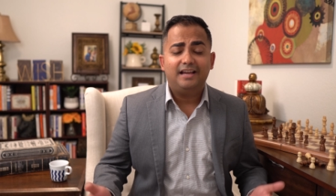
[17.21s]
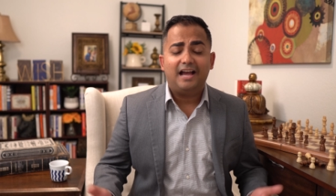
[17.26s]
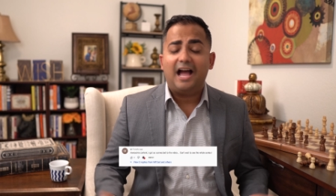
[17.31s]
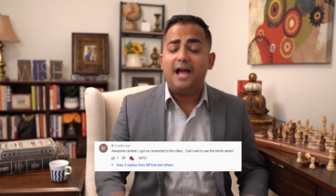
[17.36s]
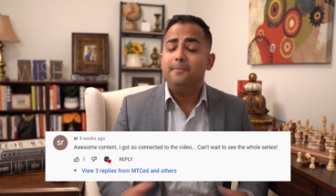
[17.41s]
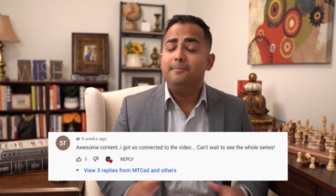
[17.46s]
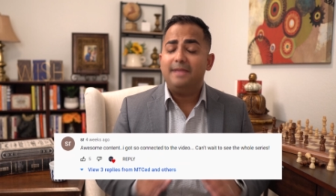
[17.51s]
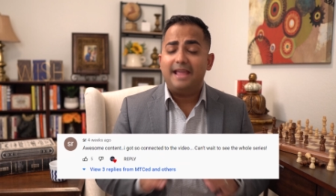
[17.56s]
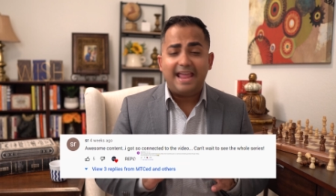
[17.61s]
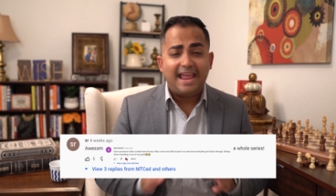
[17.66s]

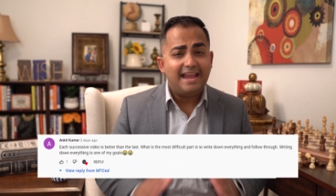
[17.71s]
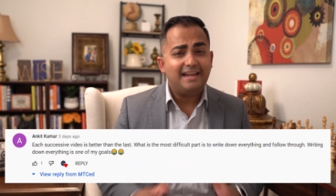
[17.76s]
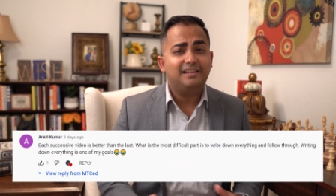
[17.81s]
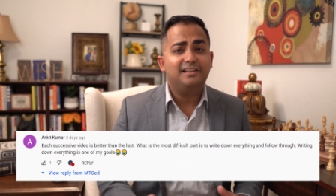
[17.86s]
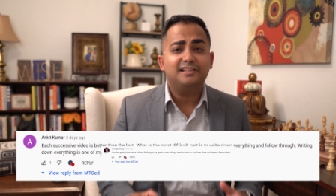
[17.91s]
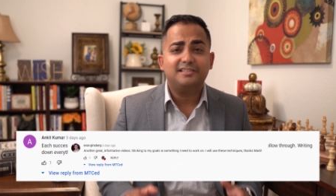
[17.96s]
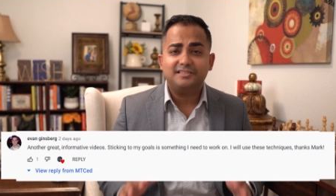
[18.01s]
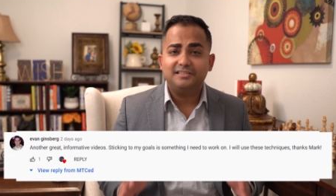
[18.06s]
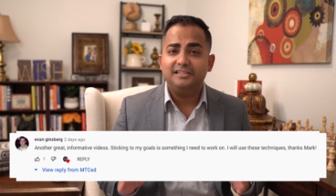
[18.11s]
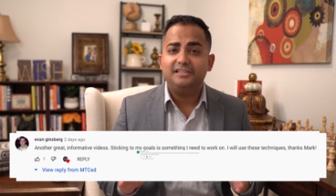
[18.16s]
I'm
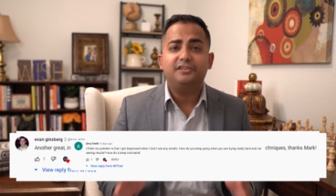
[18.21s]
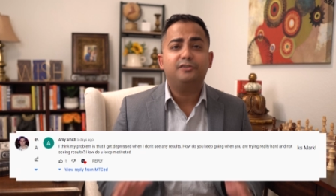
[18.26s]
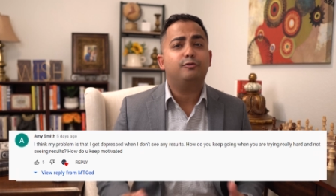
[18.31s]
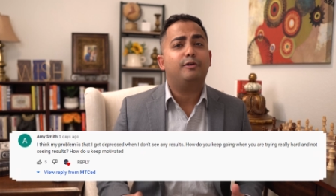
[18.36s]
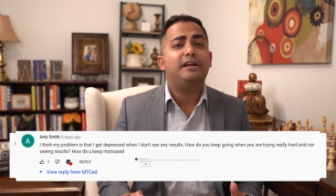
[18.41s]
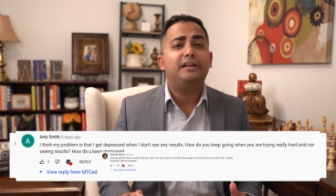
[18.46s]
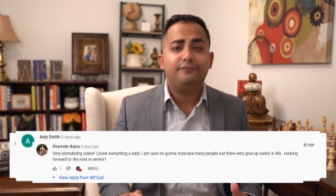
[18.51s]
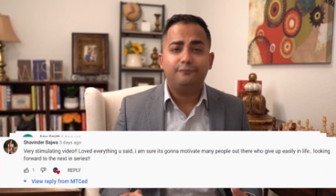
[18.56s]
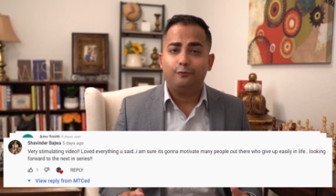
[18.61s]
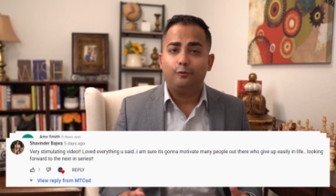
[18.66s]
endlessly
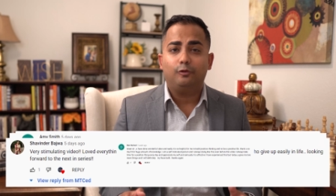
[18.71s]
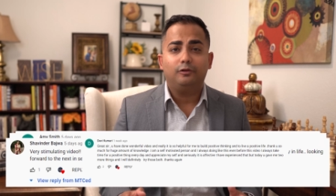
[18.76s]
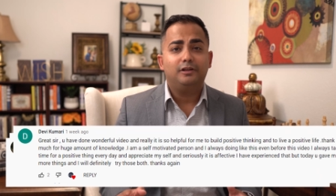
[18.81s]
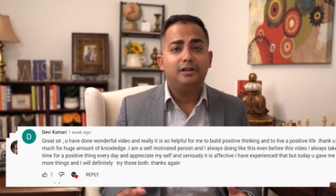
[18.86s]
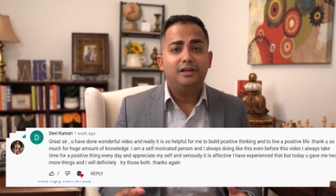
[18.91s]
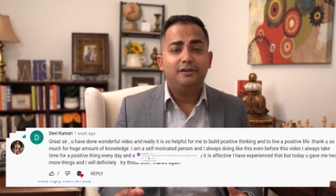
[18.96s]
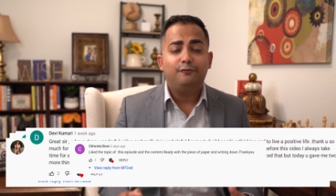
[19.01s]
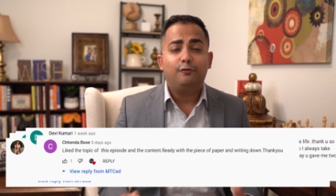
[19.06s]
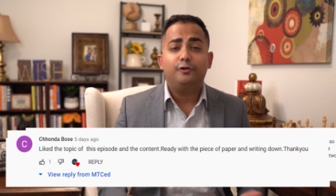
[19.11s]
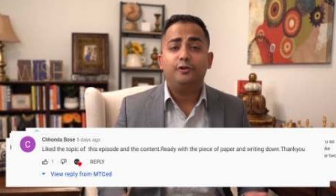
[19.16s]
grateful
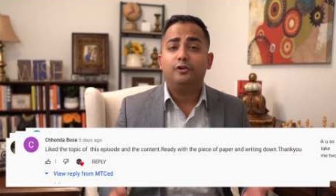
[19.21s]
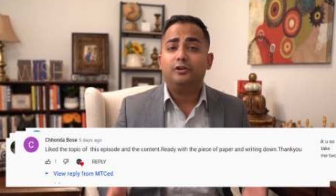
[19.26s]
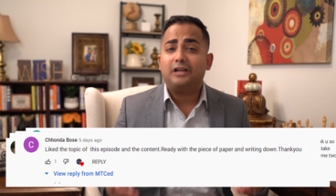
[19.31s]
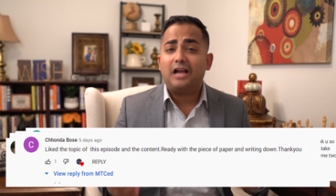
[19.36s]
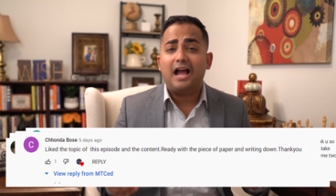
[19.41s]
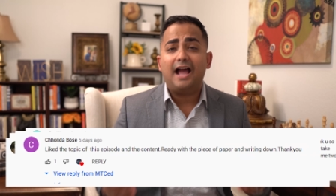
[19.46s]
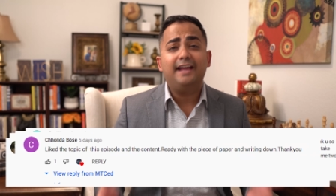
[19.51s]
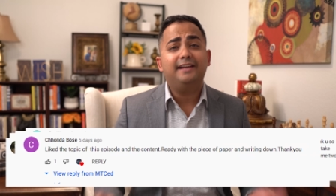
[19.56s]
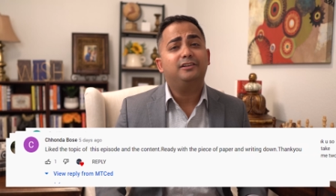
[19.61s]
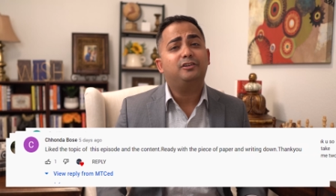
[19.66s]
for your
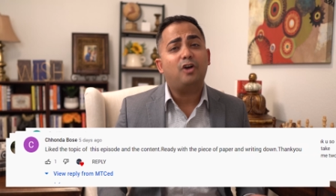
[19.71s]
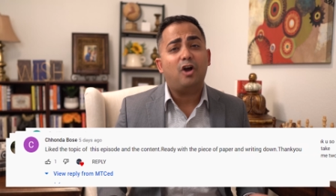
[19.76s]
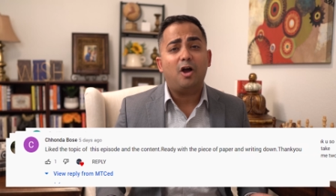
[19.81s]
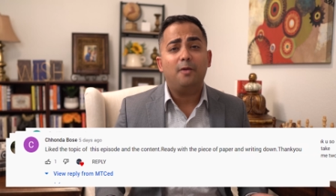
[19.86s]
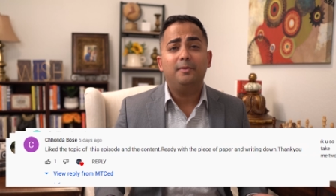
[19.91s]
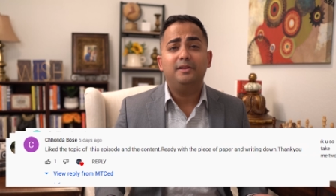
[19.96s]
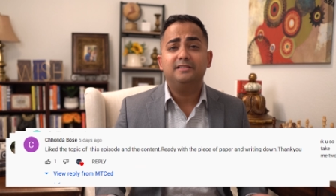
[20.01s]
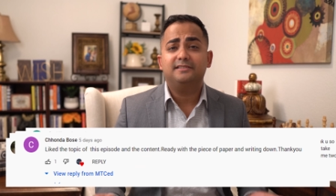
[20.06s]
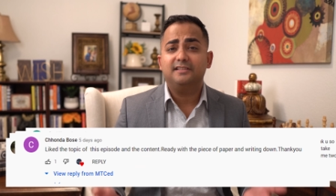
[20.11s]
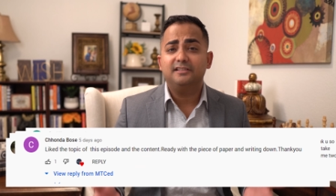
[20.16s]
kind
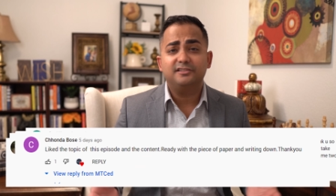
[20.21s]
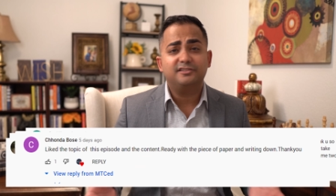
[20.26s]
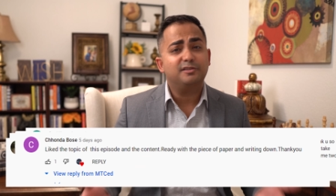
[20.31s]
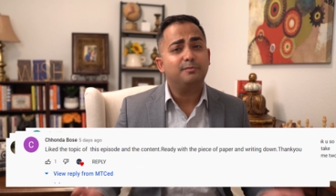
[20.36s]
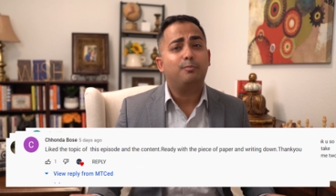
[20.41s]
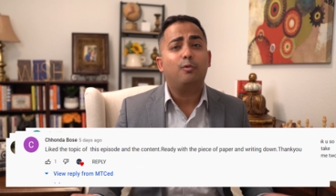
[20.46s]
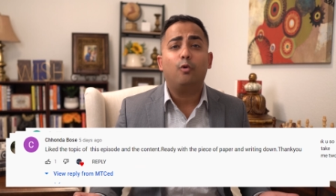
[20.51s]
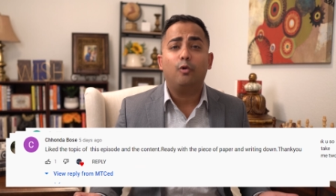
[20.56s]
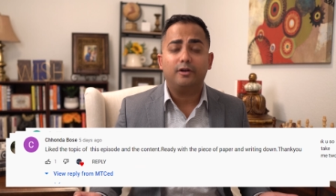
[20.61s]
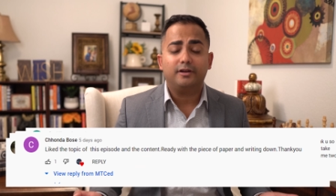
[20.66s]
comments and
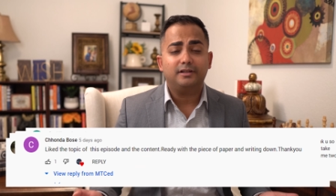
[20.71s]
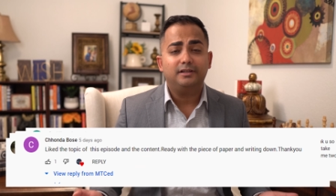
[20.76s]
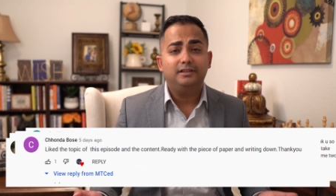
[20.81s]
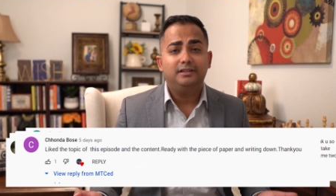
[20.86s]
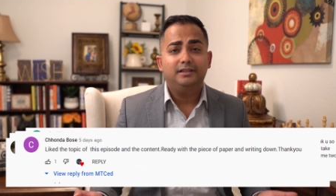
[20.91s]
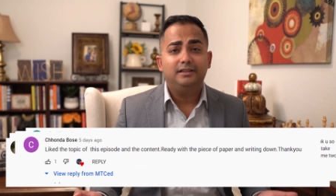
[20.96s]
support.